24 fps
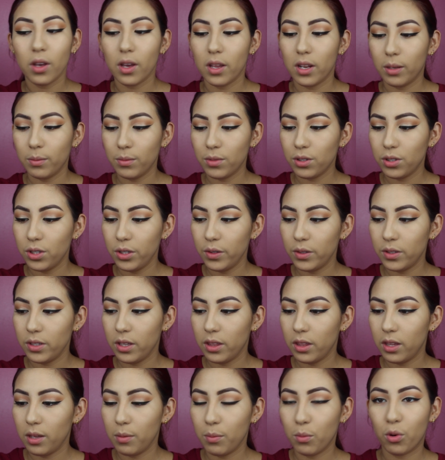And I'm just
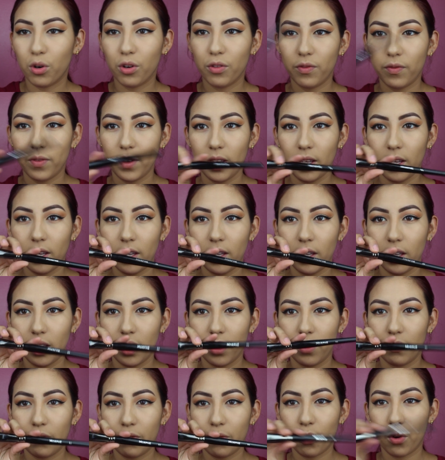using the Morphe
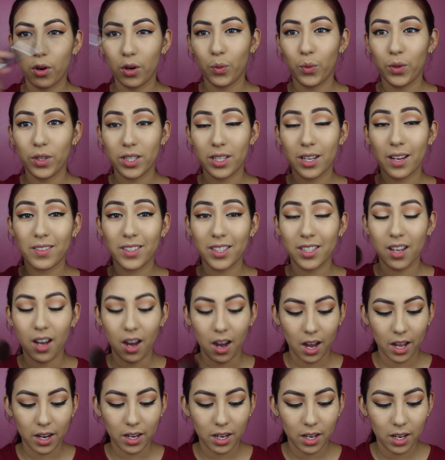E4, which has
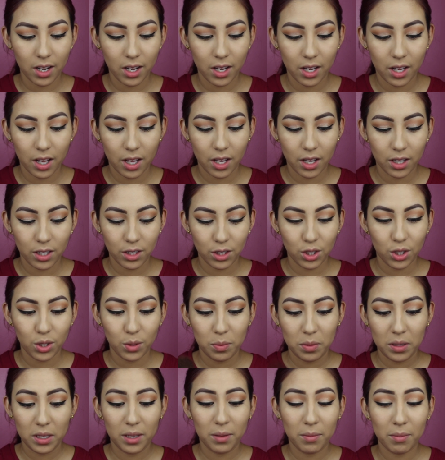got to
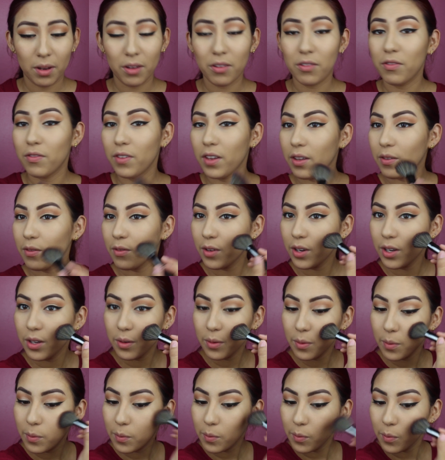be my
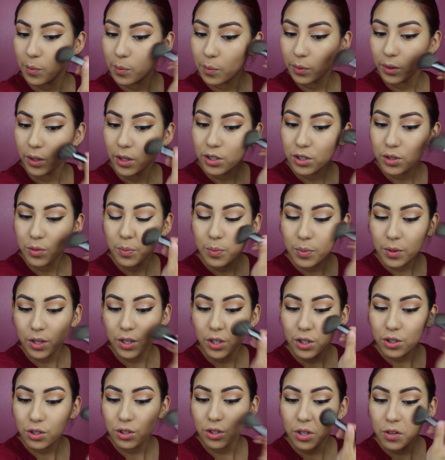favorite blush
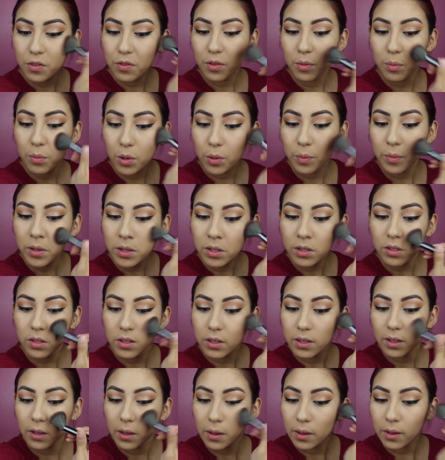brush of the
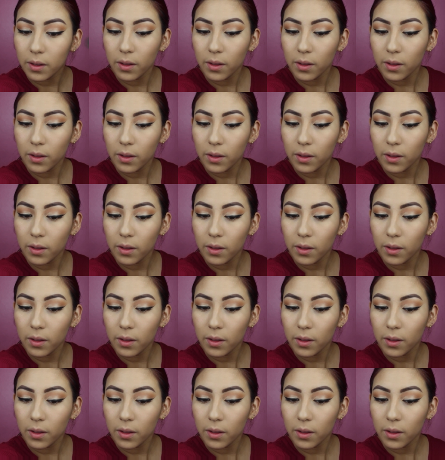moment.